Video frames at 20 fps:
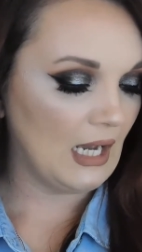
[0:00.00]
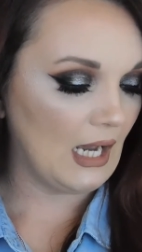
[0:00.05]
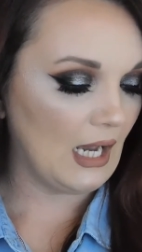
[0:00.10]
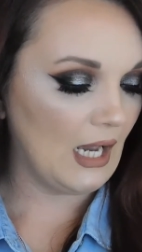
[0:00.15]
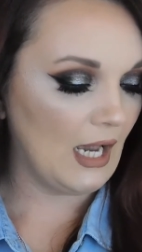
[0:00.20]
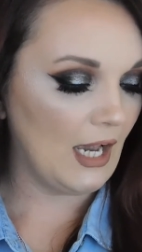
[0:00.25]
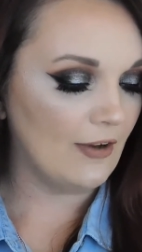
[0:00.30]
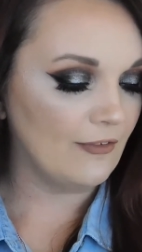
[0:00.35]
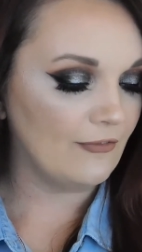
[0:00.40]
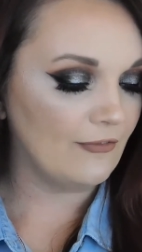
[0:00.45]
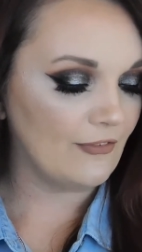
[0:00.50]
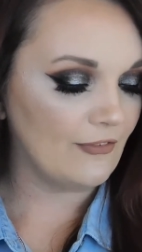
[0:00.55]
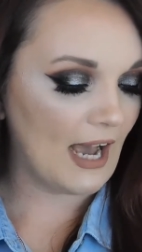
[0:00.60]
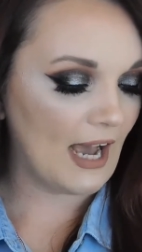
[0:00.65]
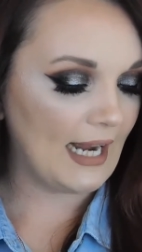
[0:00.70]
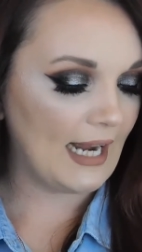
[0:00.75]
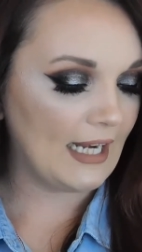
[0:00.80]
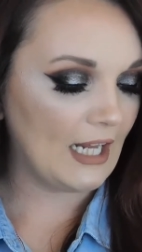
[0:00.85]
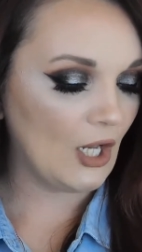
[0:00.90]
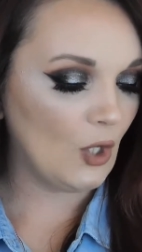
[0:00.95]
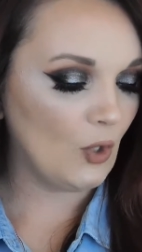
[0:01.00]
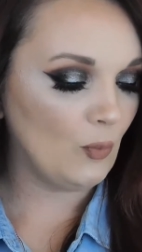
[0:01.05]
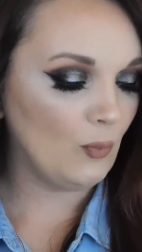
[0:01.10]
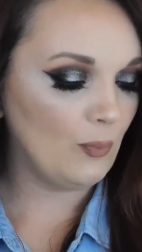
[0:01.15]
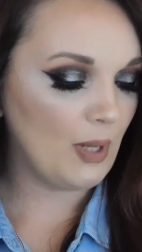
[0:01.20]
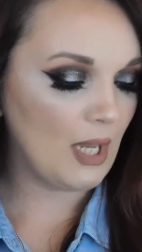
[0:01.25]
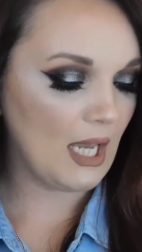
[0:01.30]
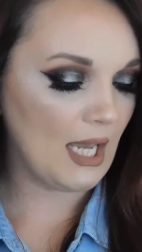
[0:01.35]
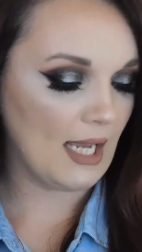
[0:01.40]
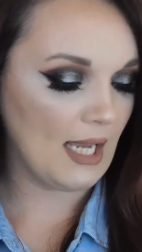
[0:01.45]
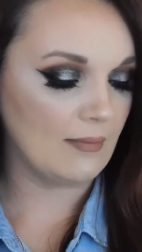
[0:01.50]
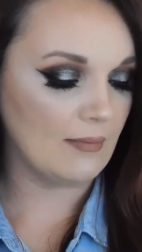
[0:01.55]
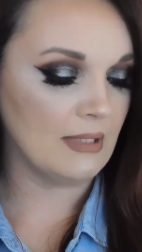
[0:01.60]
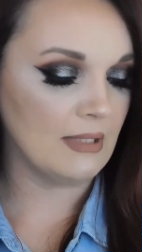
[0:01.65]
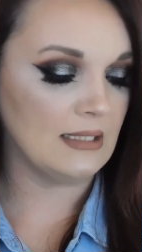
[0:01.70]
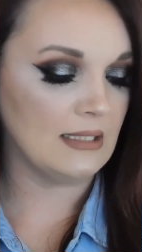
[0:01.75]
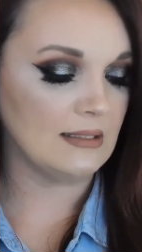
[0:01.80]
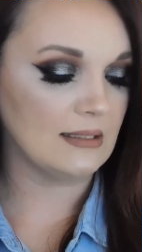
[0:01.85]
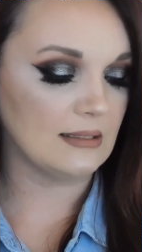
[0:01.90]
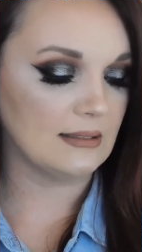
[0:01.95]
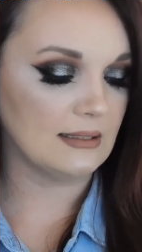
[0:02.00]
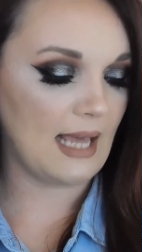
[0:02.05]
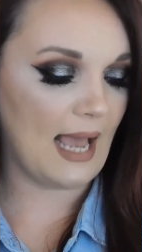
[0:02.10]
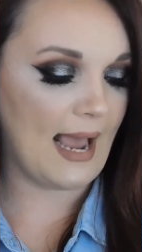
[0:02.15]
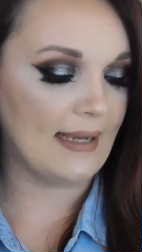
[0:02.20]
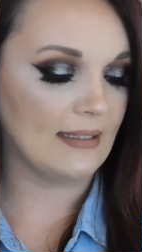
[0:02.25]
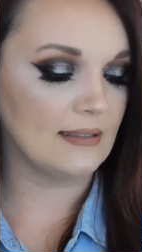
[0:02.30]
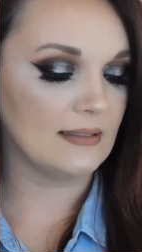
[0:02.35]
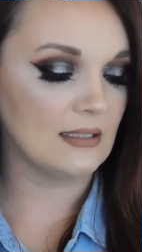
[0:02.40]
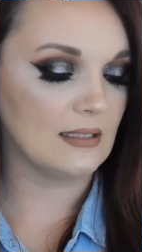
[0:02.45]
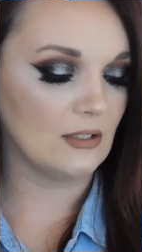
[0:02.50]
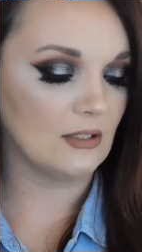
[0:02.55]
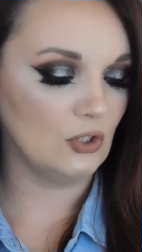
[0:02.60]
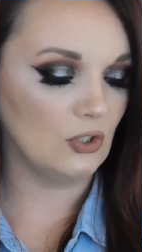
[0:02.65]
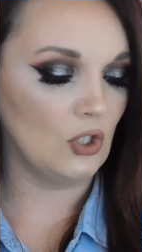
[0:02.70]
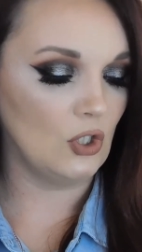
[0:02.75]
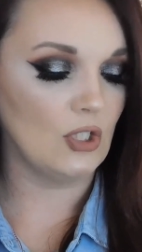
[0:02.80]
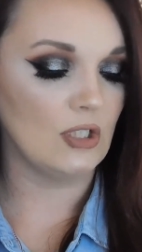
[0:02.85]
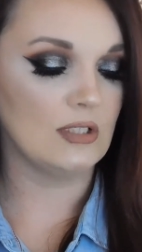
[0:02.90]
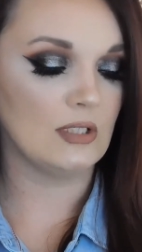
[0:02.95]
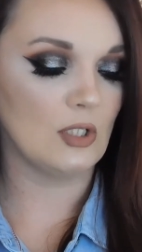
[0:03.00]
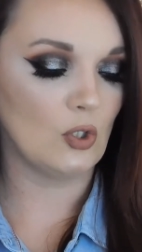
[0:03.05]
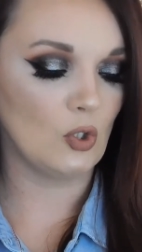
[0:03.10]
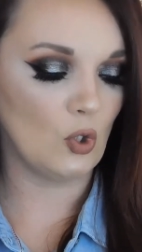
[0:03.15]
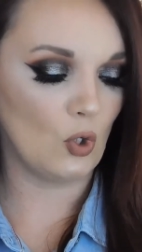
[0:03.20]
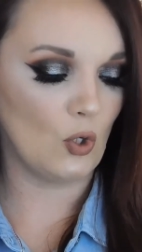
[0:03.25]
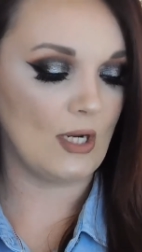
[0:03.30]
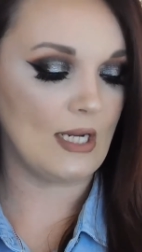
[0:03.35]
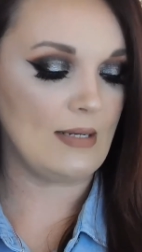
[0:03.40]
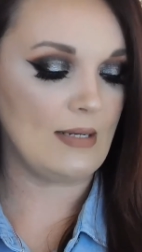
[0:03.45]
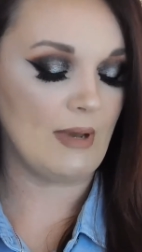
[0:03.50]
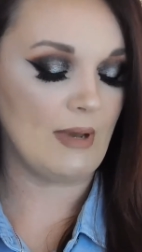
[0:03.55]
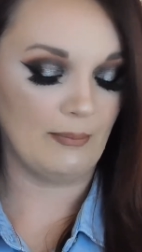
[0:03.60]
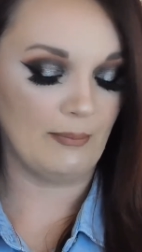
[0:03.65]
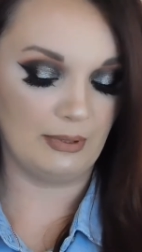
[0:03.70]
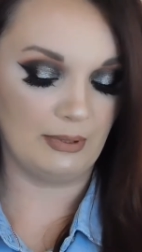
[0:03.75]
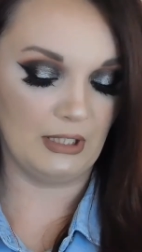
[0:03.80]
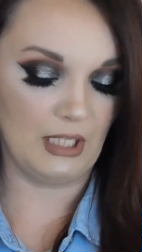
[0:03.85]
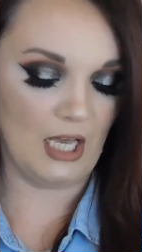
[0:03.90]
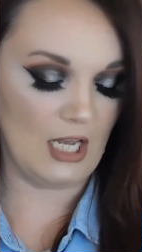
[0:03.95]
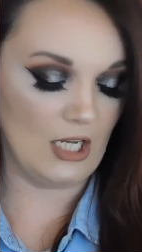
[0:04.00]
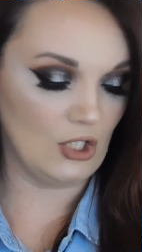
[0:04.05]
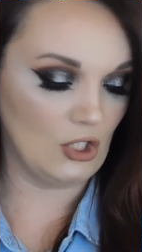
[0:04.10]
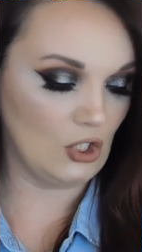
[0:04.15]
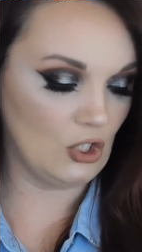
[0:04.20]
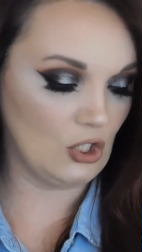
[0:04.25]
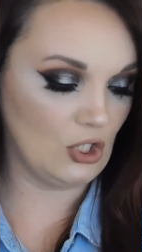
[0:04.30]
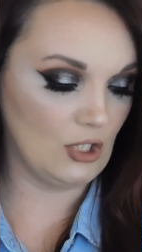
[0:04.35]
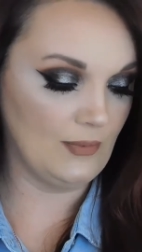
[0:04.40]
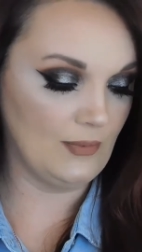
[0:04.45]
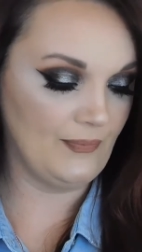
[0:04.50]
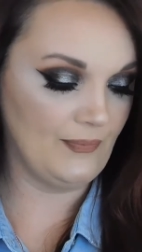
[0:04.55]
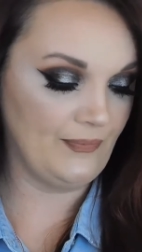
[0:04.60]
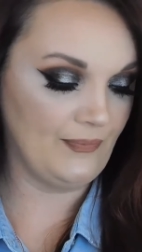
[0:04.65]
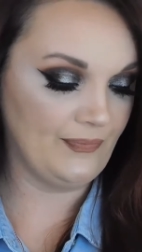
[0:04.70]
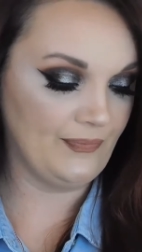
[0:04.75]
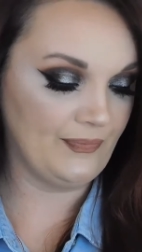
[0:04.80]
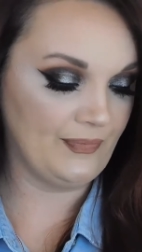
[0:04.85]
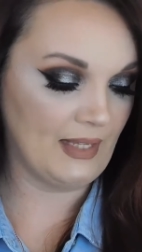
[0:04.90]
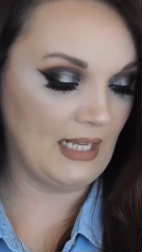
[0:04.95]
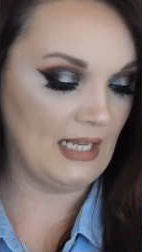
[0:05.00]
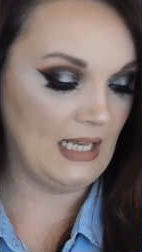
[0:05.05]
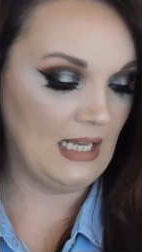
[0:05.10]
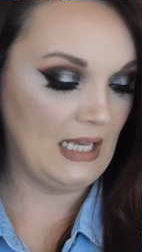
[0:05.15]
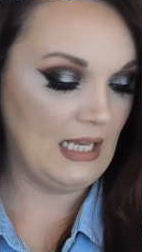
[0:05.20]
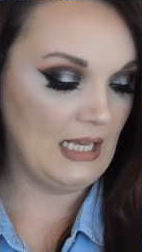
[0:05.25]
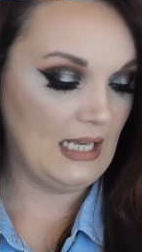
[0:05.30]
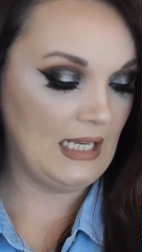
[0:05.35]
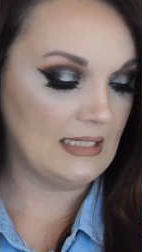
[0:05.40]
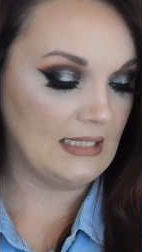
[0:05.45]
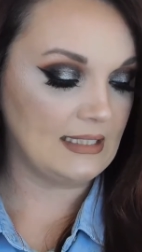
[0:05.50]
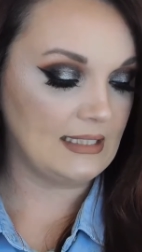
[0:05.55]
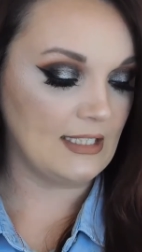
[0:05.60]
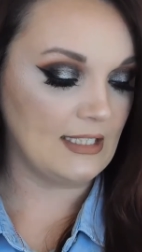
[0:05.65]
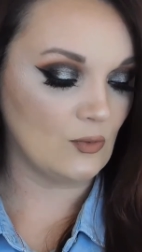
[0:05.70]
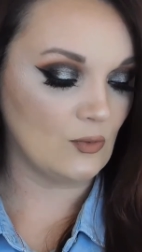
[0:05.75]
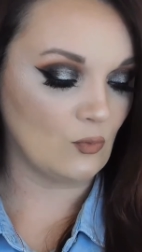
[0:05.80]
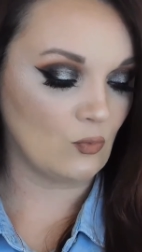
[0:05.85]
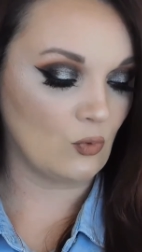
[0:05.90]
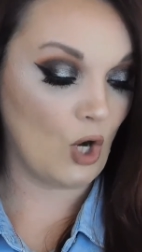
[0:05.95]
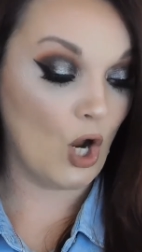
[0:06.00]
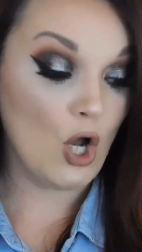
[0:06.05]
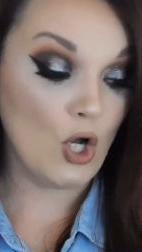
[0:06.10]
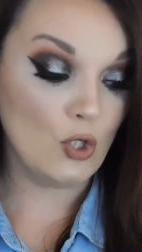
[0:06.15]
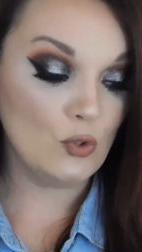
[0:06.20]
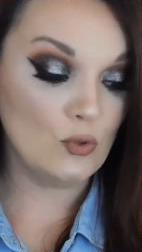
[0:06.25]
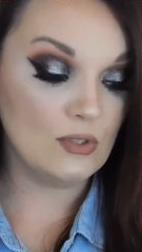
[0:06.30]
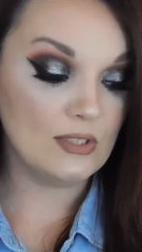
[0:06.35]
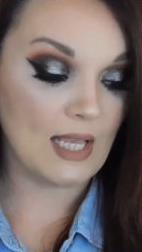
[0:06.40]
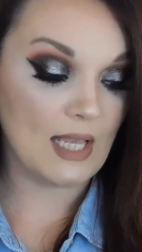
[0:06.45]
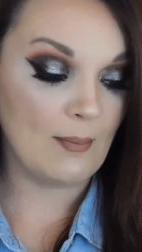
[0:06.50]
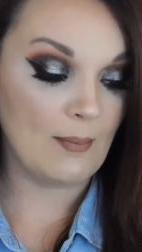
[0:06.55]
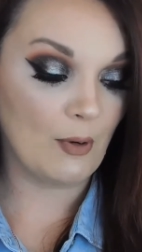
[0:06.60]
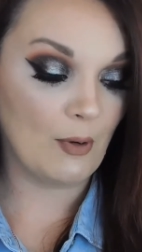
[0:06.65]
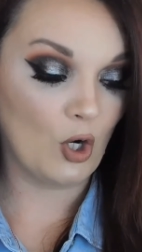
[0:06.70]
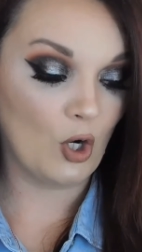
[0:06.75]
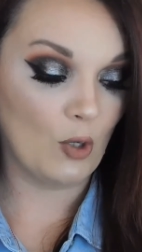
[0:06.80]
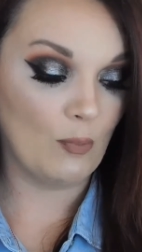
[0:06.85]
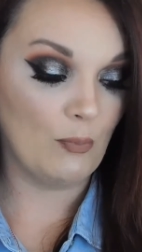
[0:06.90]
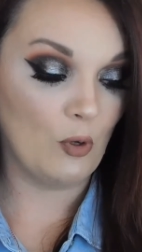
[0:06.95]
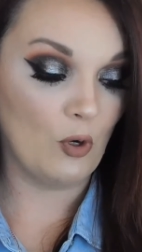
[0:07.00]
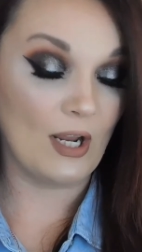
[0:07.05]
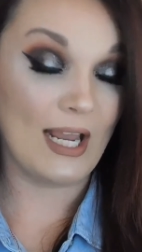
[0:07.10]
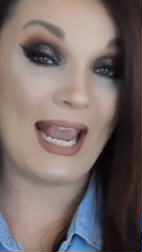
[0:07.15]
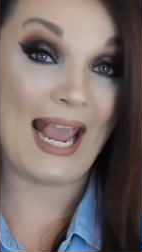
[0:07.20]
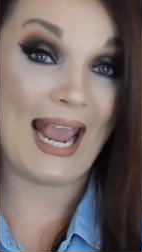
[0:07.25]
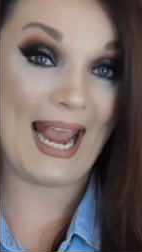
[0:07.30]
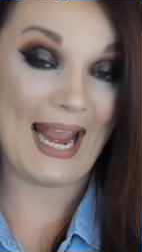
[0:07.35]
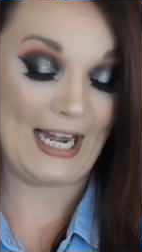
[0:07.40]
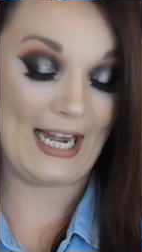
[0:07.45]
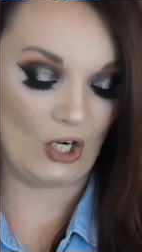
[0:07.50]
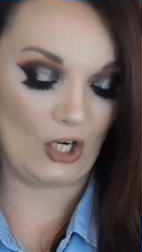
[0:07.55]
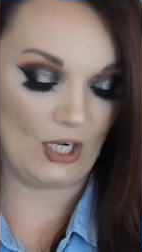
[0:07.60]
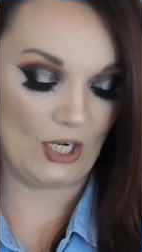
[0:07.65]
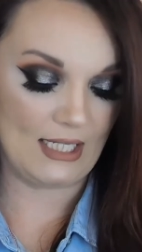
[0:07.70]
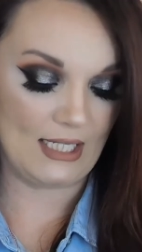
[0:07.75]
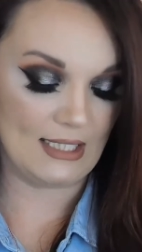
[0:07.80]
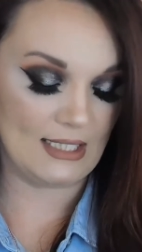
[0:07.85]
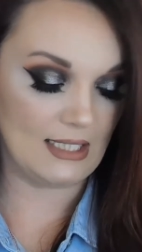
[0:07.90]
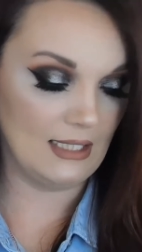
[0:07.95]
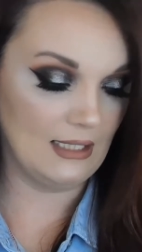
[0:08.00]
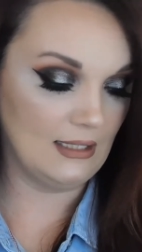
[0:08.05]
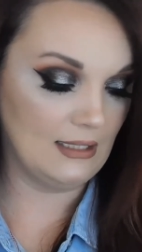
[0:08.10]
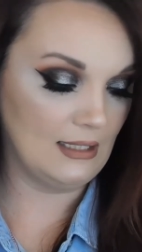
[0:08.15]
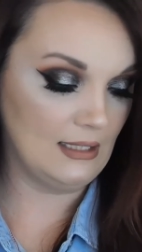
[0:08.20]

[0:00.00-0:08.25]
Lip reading: PHYTO-PIGMENTS Last Looks Cream Blush. It says rose and purple carrot